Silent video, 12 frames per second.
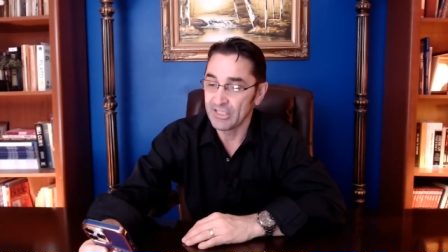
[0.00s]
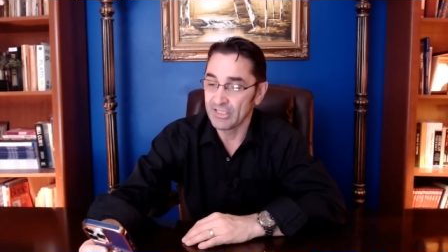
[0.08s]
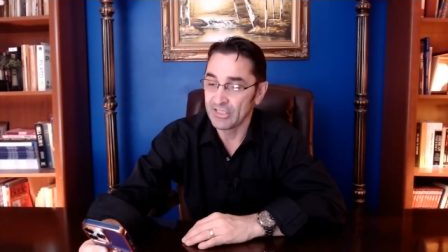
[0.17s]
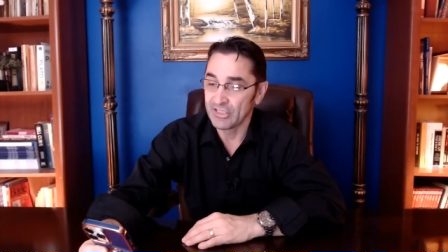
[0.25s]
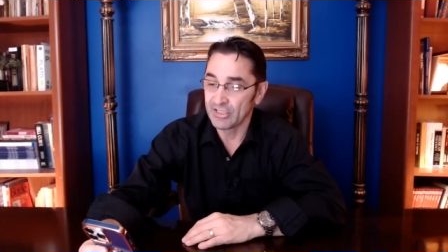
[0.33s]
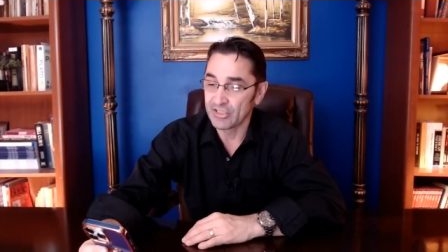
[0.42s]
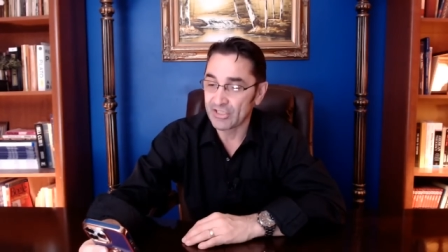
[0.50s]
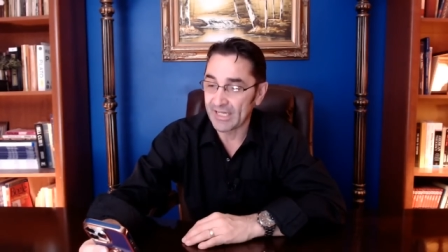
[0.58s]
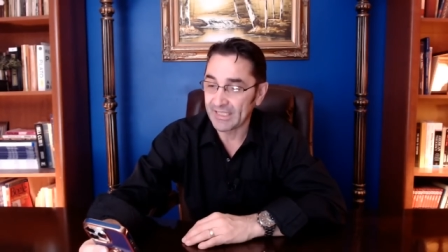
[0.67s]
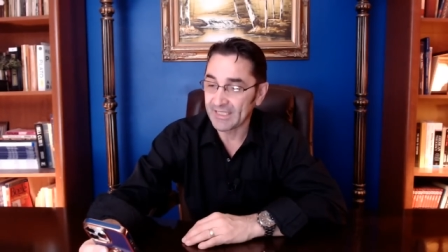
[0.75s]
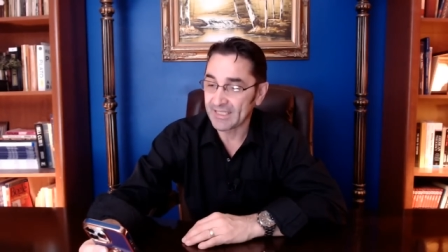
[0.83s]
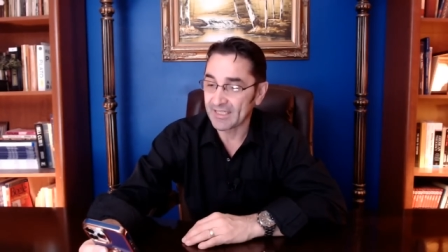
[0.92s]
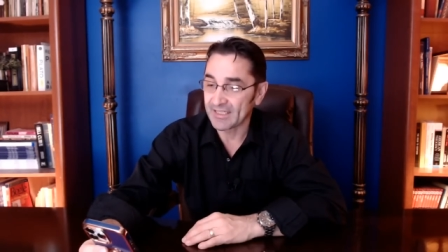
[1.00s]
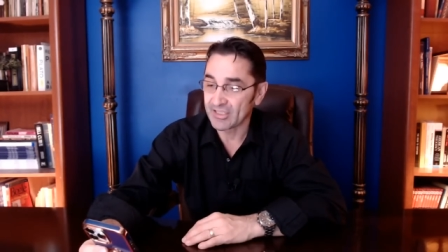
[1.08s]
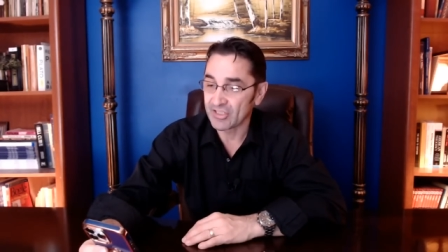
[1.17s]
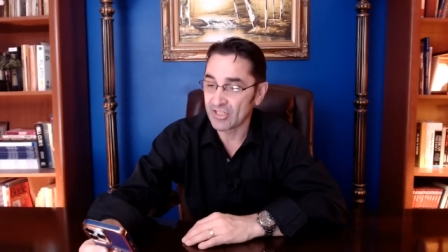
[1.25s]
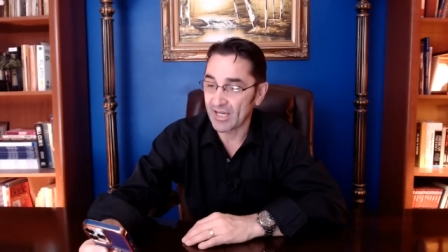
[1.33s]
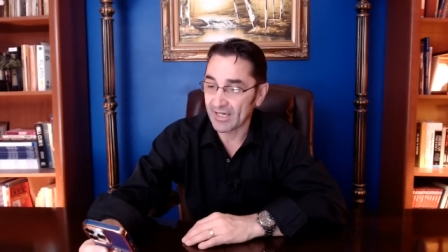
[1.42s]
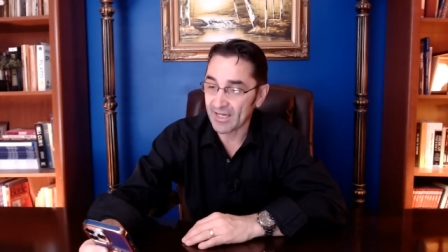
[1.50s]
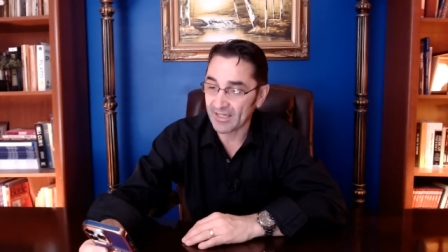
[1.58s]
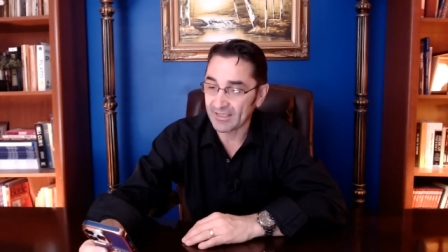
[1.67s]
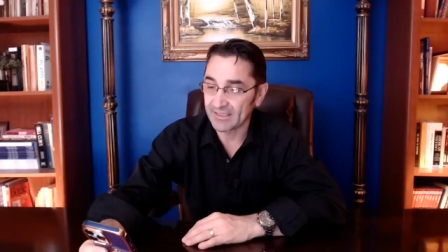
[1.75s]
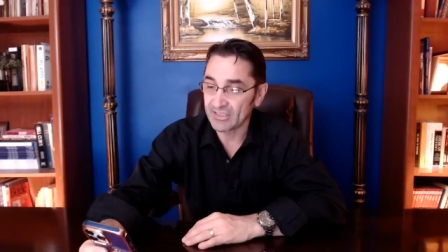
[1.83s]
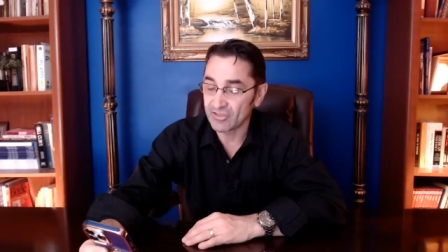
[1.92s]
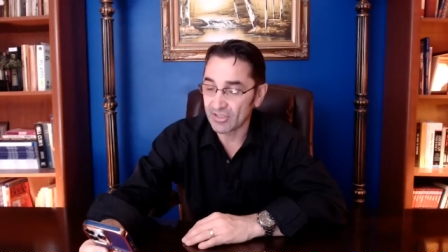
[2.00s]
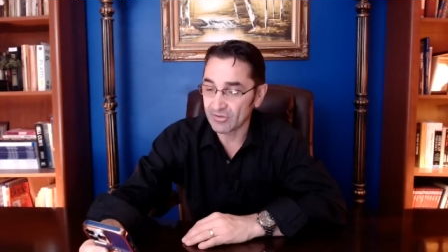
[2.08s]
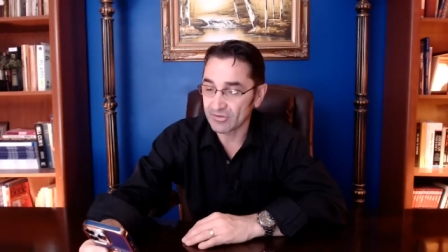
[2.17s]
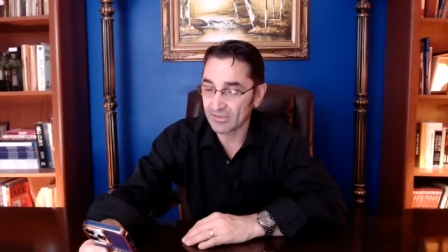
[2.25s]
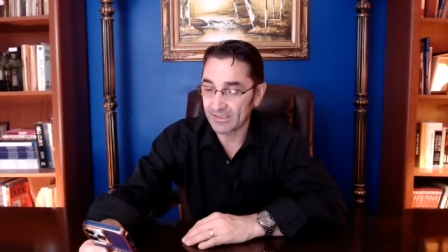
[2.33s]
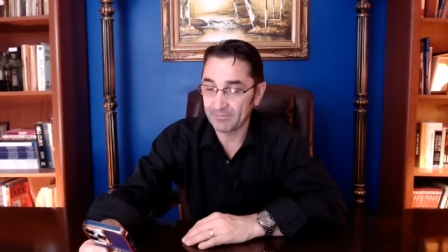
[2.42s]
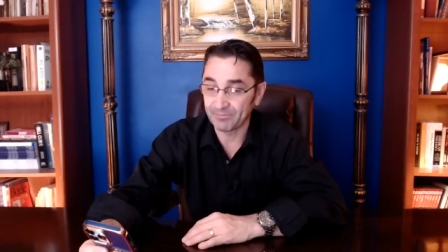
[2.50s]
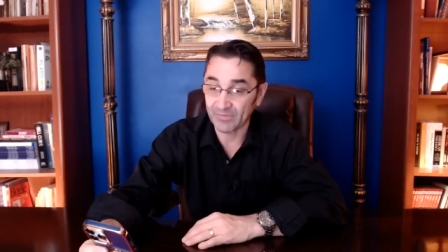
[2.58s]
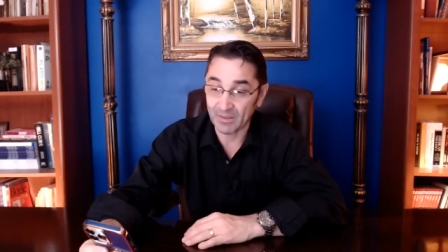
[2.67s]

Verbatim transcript: Sheikh Jarrah in Jerusalem.